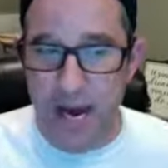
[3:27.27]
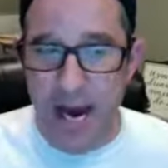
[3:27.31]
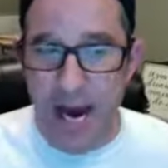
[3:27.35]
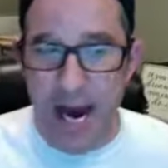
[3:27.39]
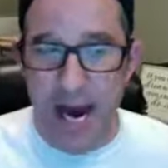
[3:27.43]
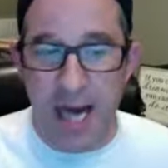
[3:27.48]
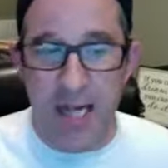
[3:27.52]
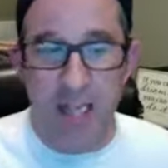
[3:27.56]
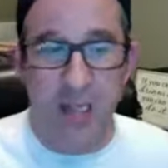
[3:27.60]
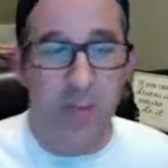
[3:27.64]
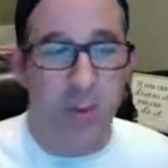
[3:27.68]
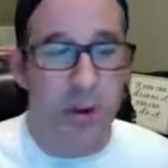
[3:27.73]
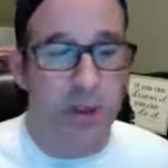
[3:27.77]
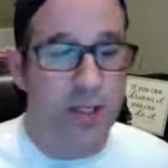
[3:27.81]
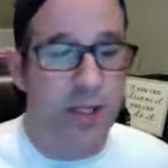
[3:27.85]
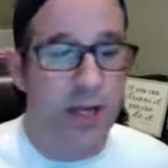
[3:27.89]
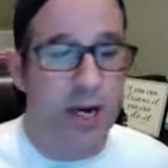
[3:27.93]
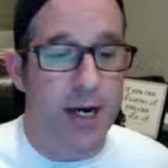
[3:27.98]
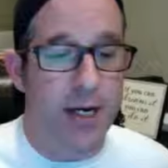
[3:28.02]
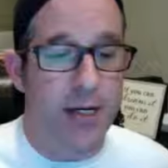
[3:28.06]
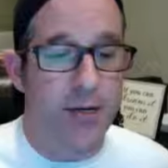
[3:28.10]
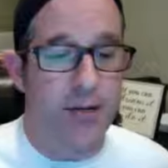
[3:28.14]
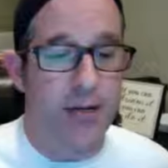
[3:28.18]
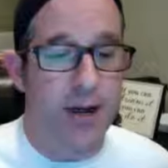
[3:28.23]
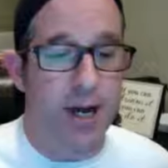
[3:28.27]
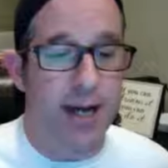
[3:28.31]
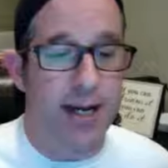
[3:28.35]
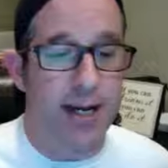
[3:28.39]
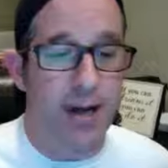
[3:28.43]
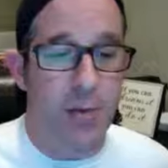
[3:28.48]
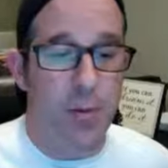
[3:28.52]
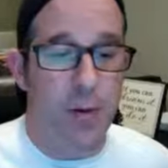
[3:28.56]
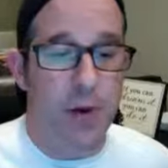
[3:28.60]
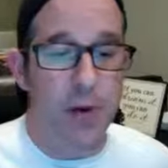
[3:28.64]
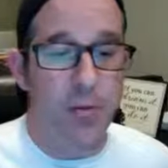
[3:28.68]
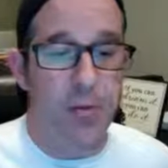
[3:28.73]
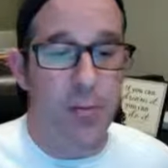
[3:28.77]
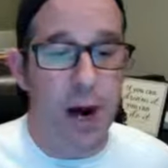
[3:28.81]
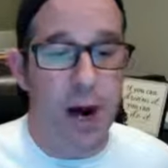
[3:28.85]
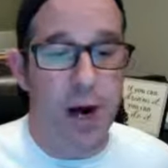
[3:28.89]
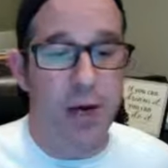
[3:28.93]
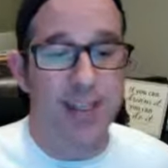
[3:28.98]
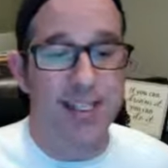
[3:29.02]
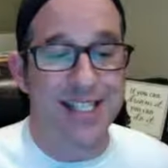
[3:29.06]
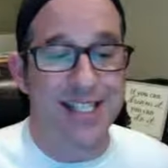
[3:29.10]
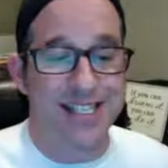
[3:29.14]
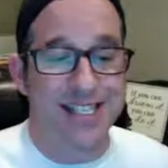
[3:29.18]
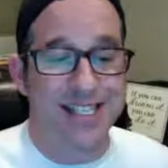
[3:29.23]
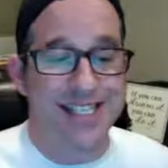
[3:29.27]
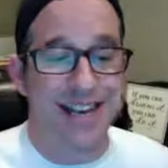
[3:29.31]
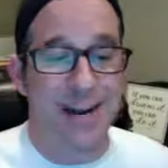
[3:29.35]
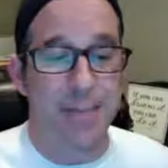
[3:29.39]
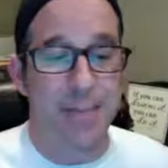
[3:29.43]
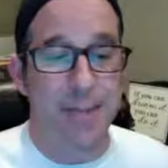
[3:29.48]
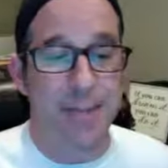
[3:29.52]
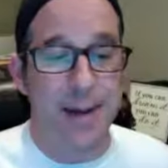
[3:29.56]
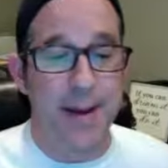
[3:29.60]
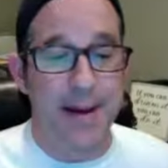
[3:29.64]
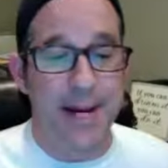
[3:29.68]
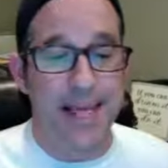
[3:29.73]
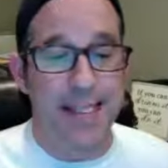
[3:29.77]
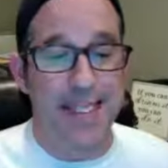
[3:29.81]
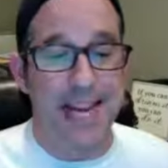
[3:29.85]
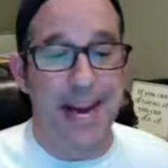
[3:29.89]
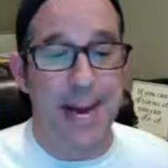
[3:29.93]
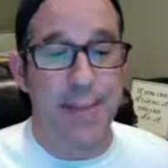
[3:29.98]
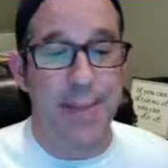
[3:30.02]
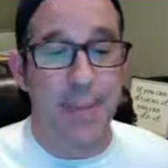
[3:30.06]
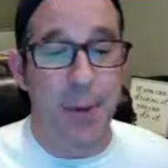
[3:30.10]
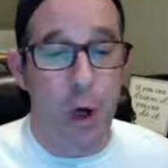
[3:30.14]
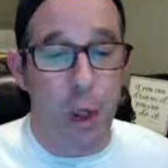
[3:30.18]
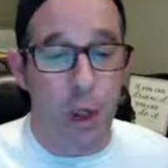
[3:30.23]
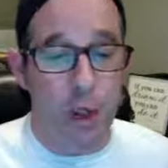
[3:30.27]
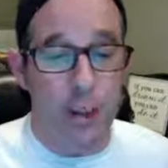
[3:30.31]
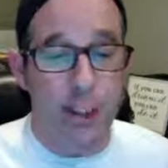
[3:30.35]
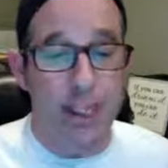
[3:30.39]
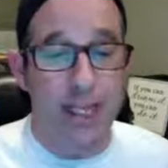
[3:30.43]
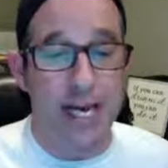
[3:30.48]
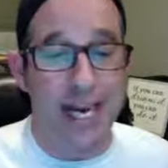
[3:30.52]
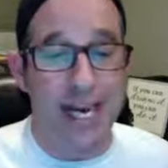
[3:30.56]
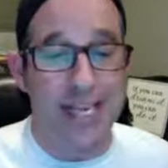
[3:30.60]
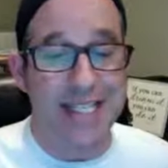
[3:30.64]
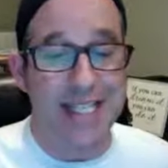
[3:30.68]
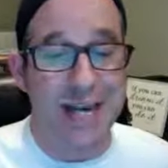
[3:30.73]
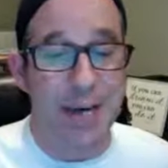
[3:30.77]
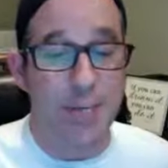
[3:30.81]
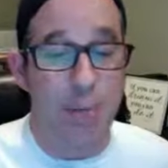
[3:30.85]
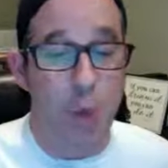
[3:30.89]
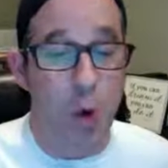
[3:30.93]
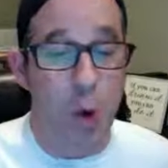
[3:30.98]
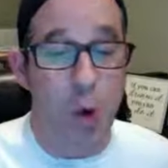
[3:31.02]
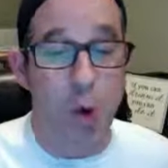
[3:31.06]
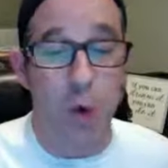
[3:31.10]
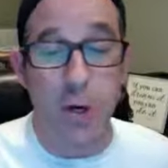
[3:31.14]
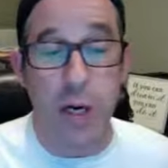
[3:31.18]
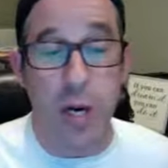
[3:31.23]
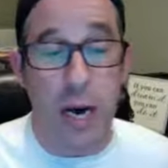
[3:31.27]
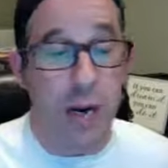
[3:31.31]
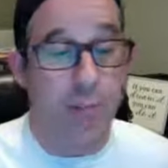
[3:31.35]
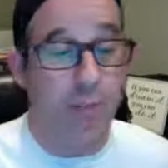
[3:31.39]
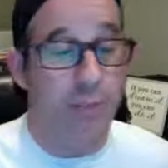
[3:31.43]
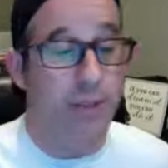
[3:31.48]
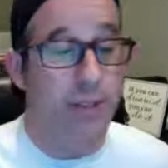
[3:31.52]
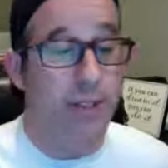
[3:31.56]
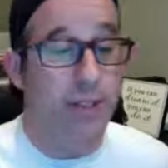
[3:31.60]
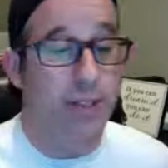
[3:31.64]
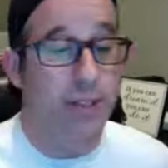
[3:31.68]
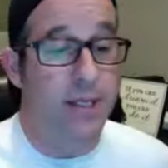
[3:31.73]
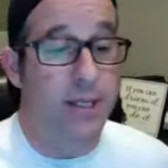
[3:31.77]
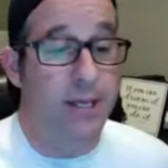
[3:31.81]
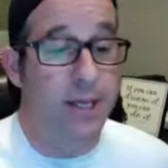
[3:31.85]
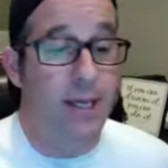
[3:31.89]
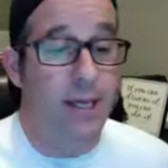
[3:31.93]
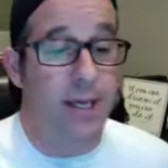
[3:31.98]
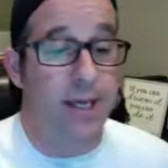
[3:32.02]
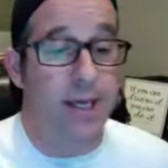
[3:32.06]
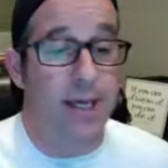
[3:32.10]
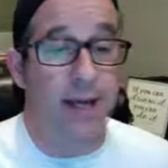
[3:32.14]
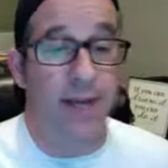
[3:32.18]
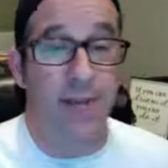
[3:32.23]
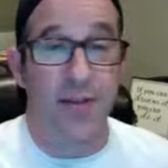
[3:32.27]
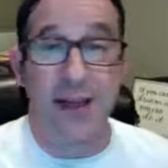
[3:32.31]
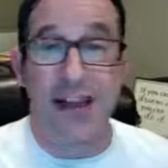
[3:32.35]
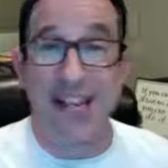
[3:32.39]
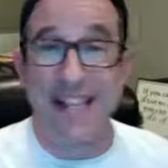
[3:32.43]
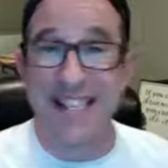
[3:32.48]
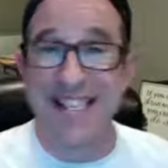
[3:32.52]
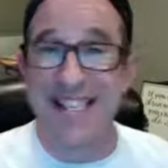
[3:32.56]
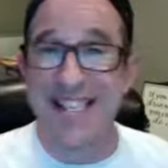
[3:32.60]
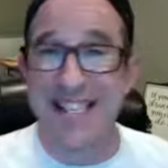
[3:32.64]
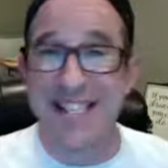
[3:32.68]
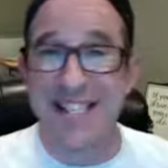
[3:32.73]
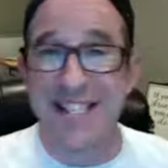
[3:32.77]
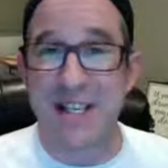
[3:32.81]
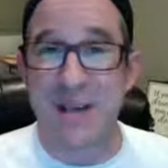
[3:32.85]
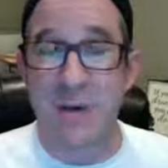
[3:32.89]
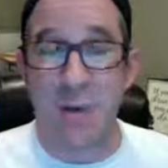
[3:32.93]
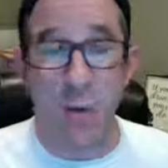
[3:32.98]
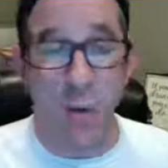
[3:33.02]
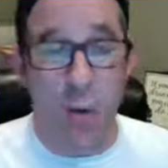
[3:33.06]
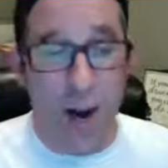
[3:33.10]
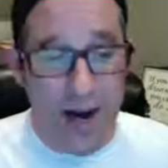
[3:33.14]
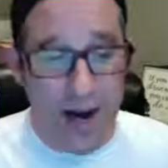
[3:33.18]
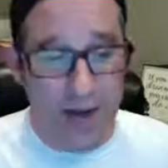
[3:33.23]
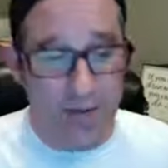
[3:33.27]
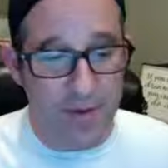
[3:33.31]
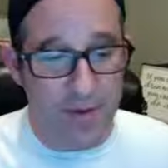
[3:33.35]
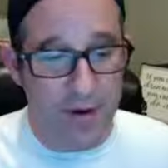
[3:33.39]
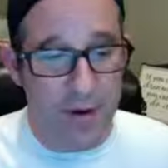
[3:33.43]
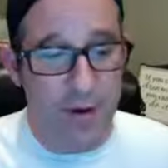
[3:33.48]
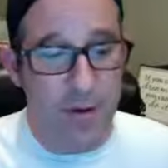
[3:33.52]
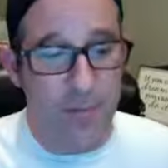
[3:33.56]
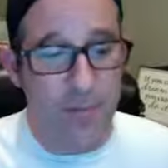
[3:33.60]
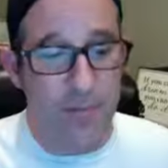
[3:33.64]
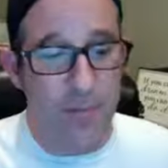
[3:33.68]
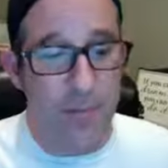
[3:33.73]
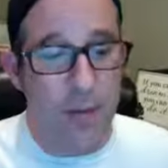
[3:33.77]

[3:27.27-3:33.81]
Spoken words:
It's a personality trait that we admire, since it means a person has a moral compass that doesn't waver.